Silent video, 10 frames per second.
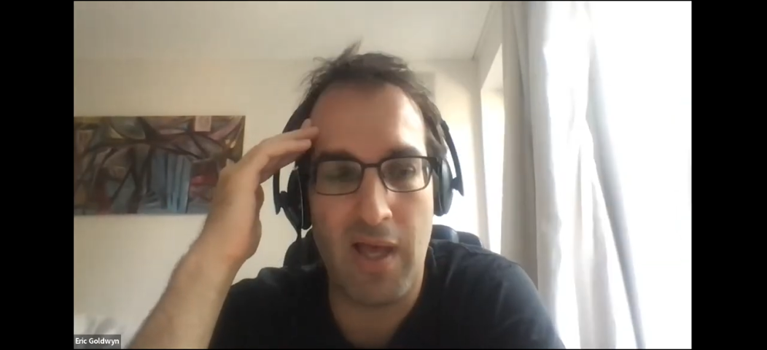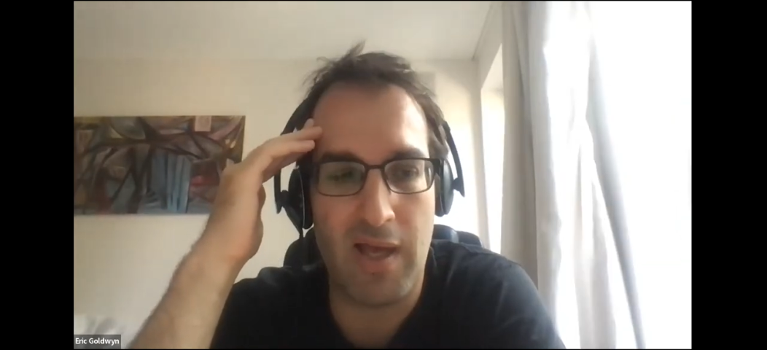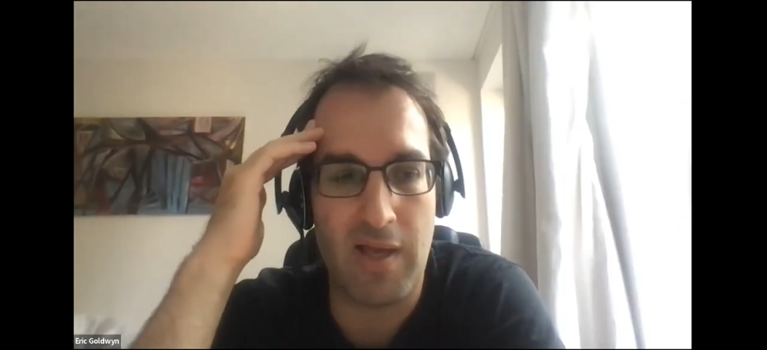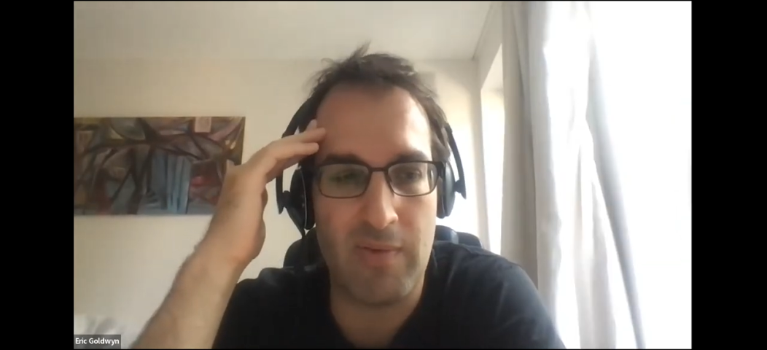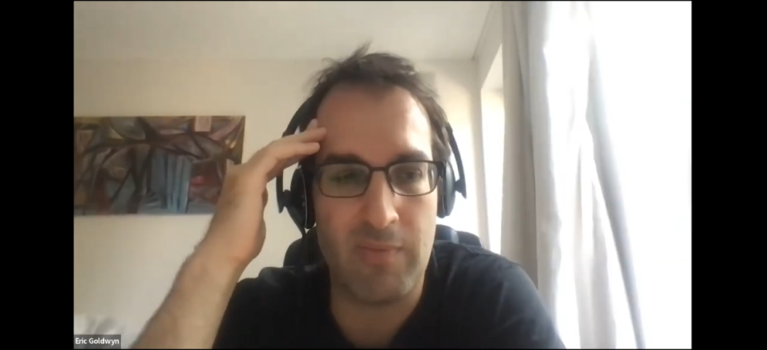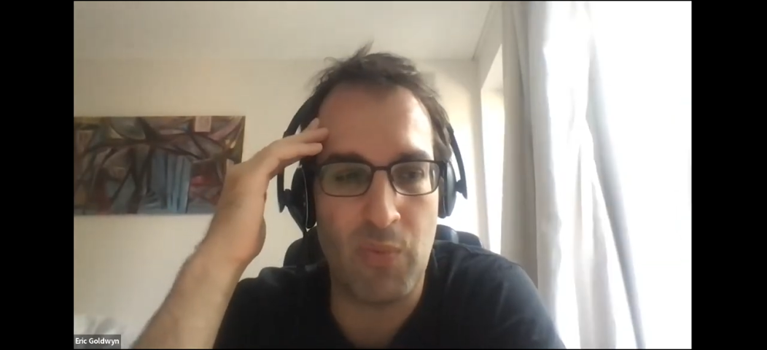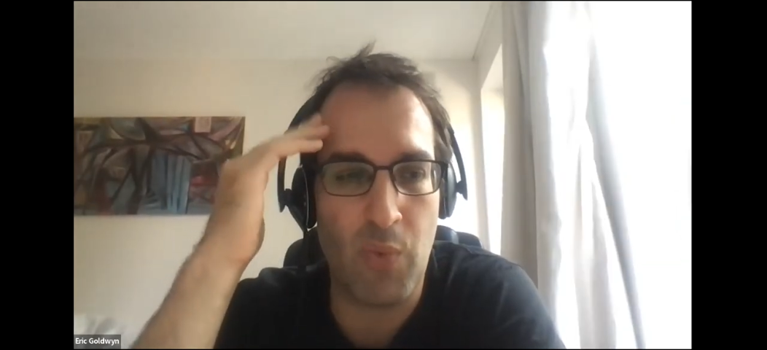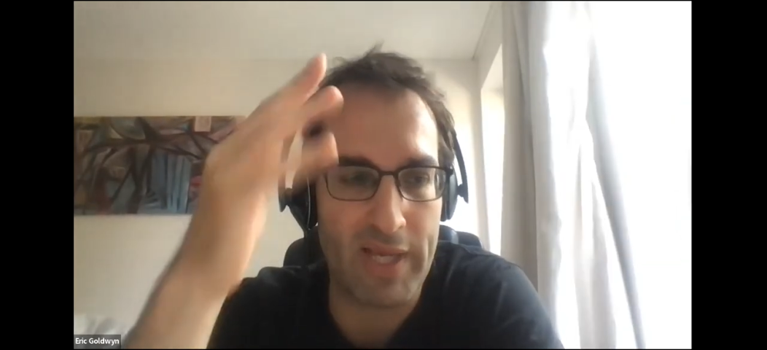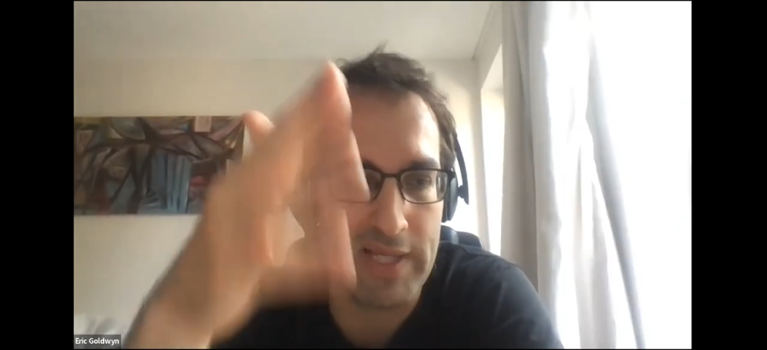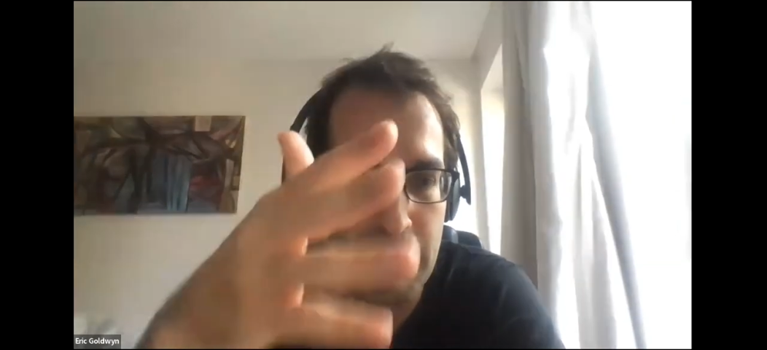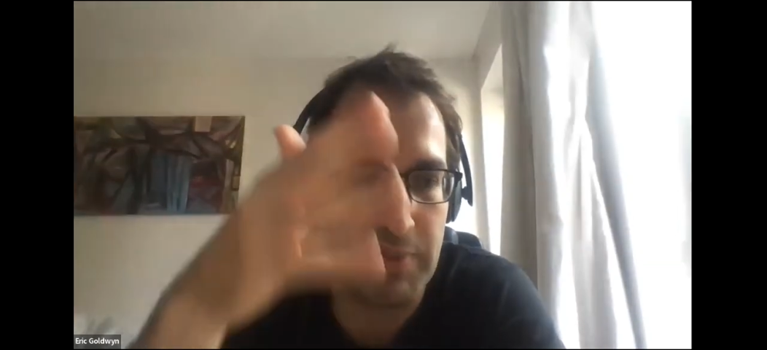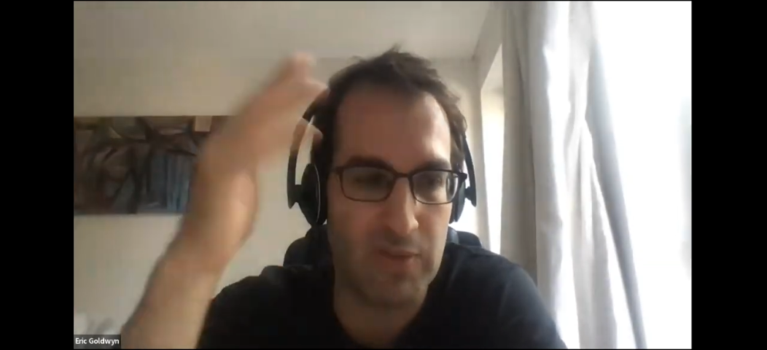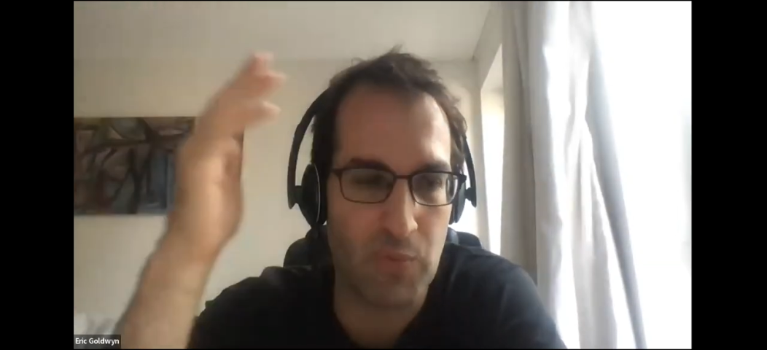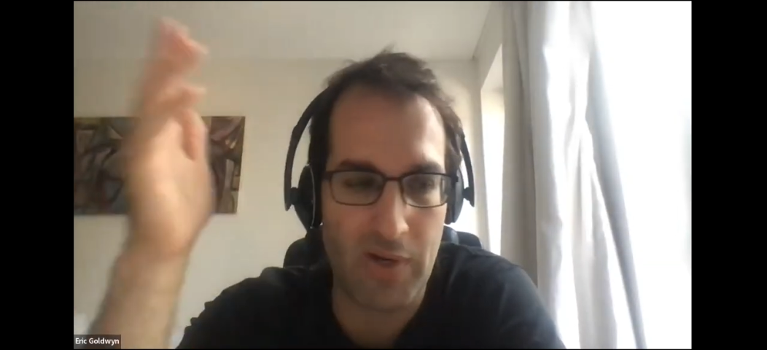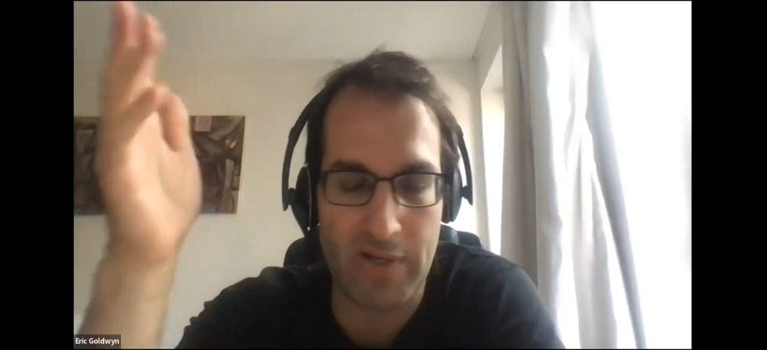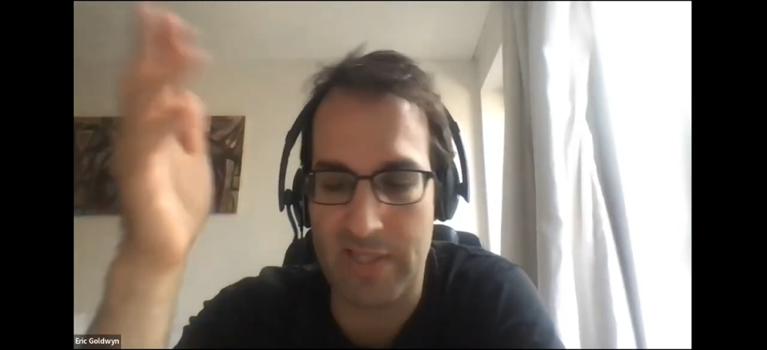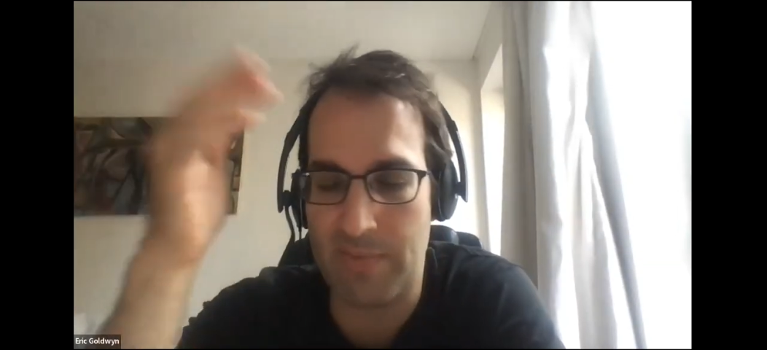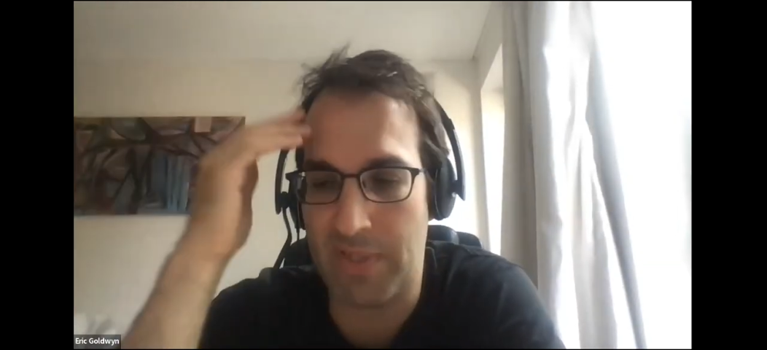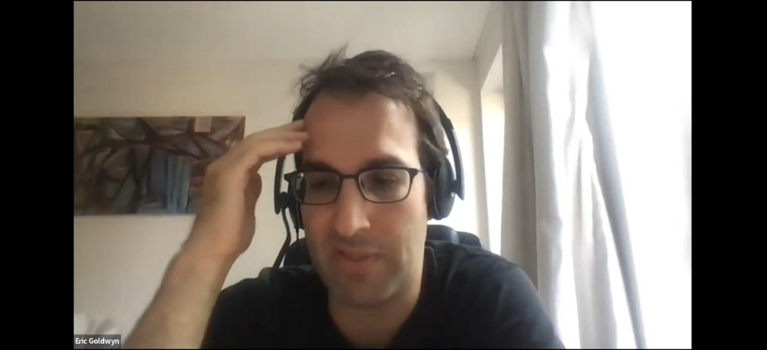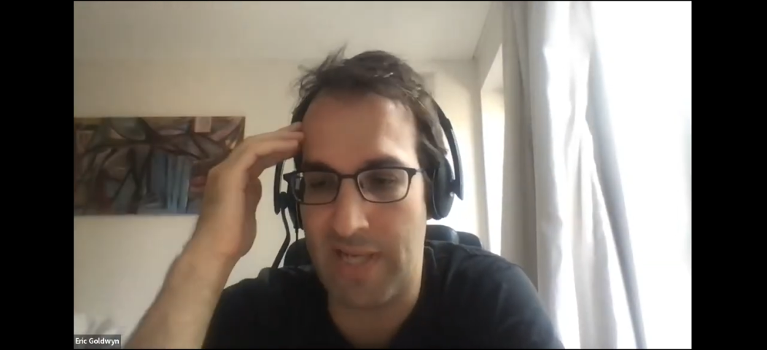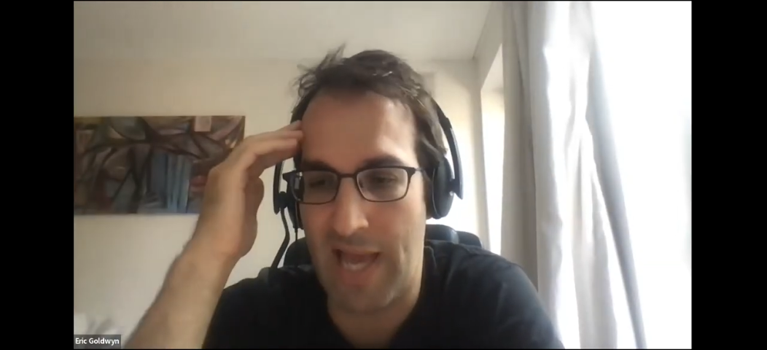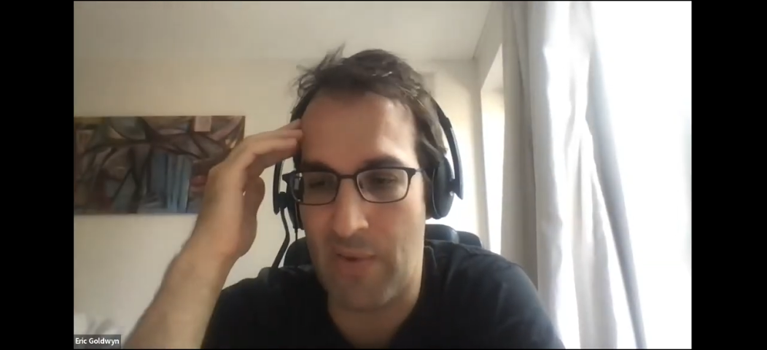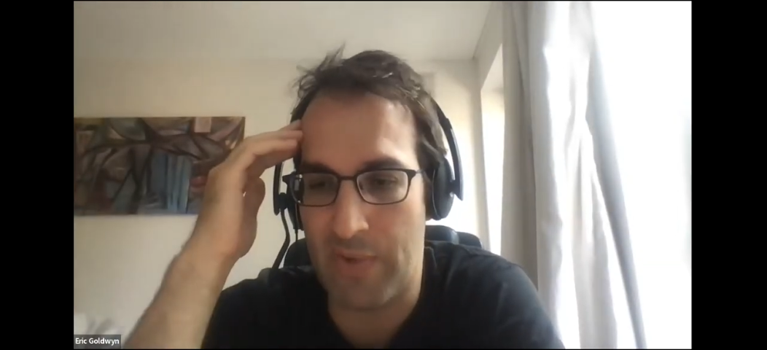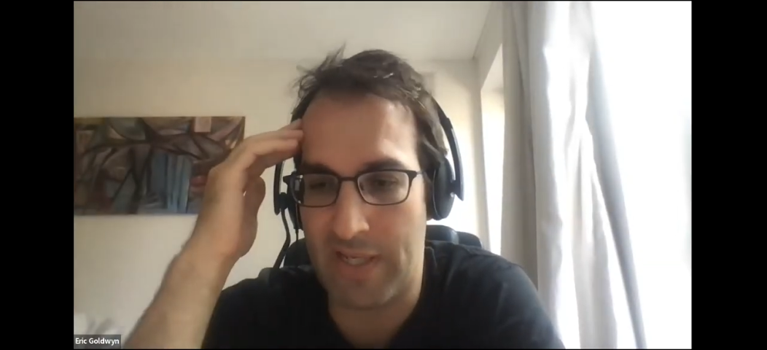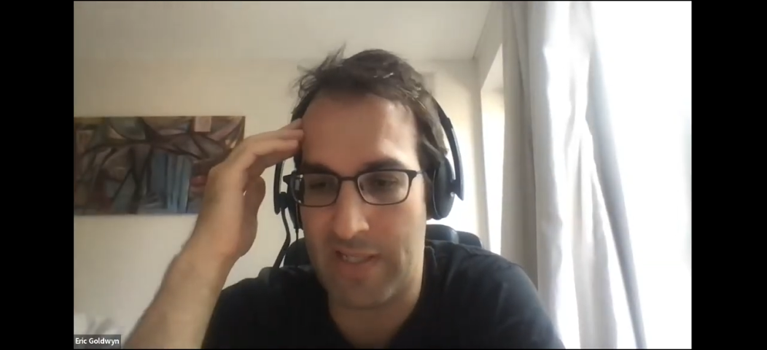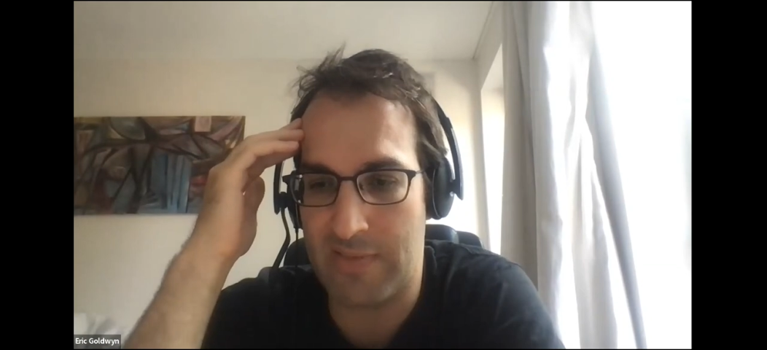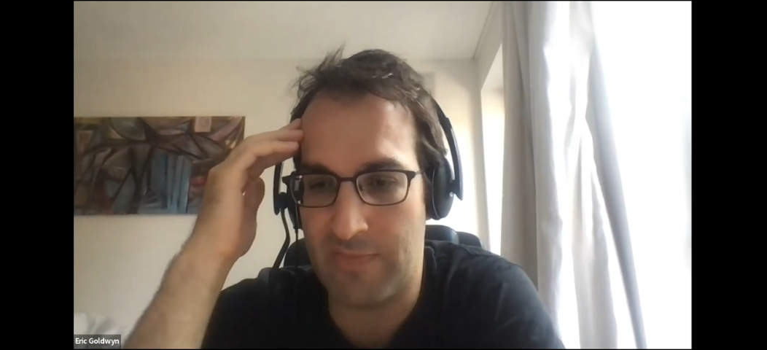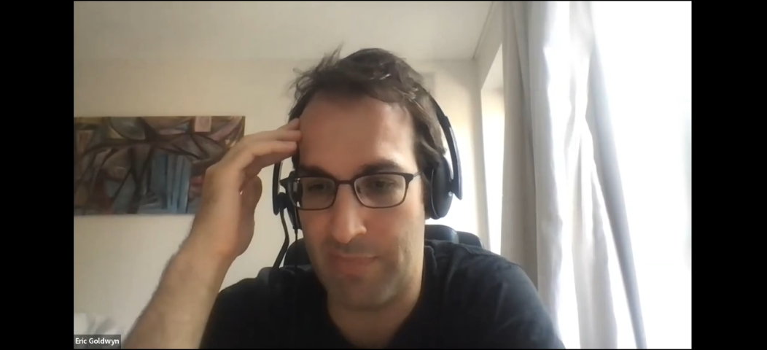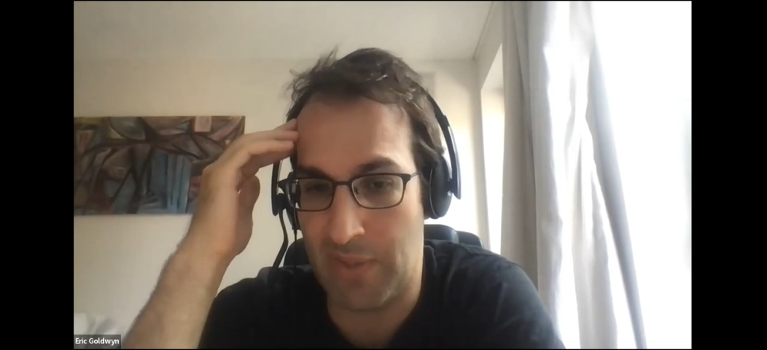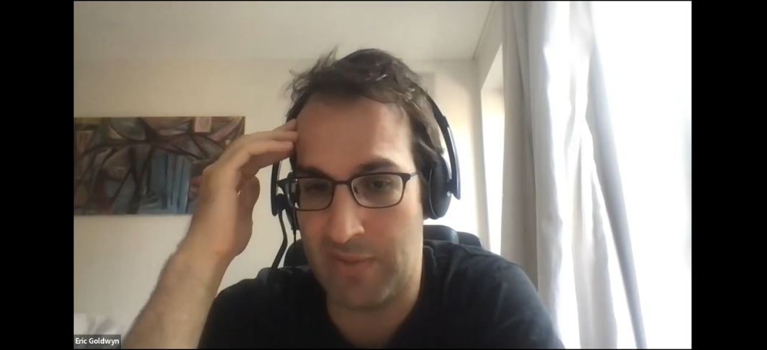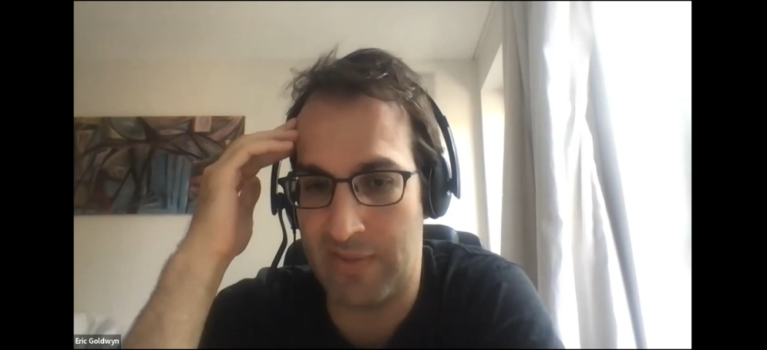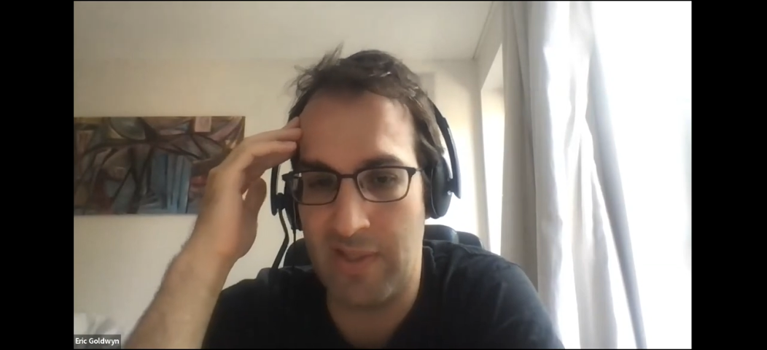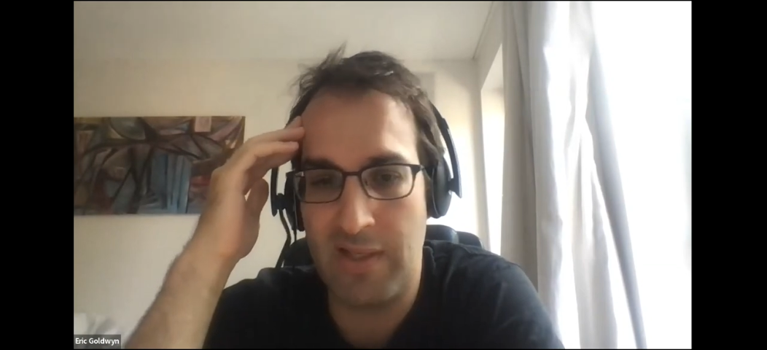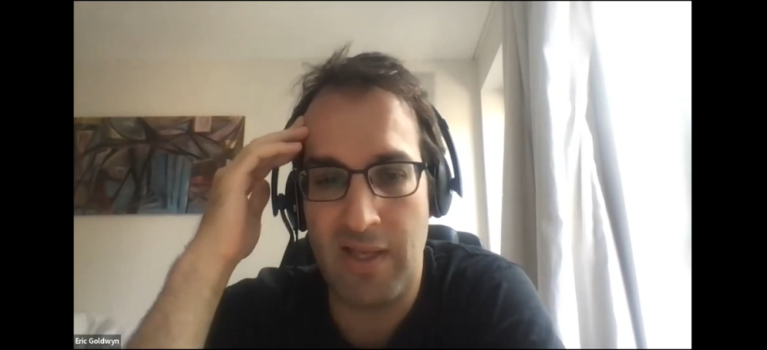what gets built, where it gets built, and how it gets built.